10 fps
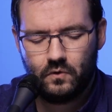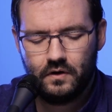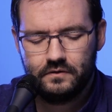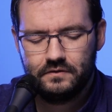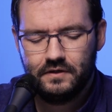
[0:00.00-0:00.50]

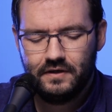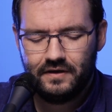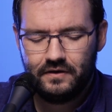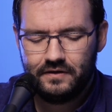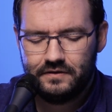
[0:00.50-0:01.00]
one
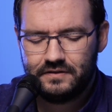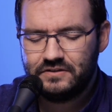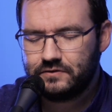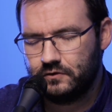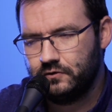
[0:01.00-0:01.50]
is
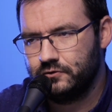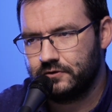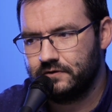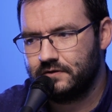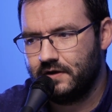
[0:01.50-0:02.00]

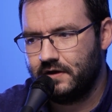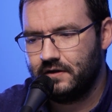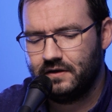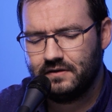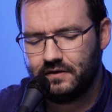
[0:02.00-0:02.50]
institutions,
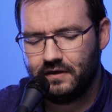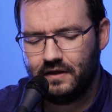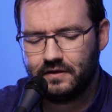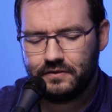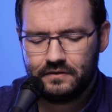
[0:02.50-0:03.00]
and
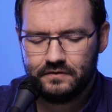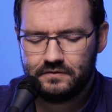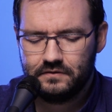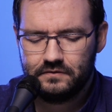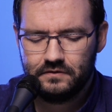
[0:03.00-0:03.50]
again, I think this
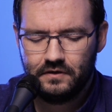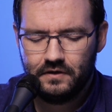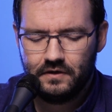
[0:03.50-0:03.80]
is